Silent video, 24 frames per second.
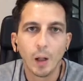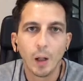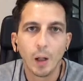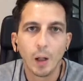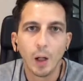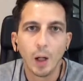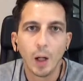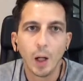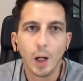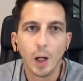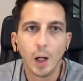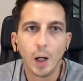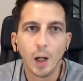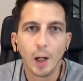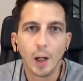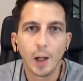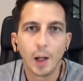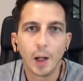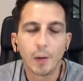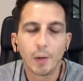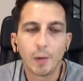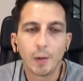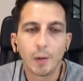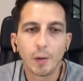
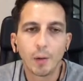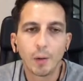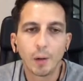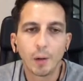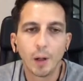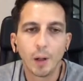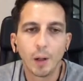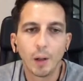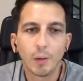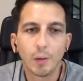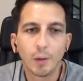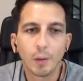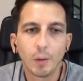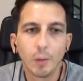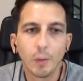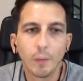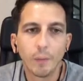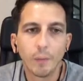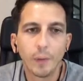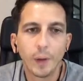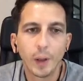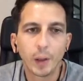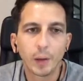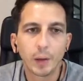another cool
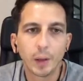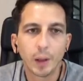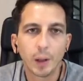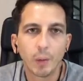thing that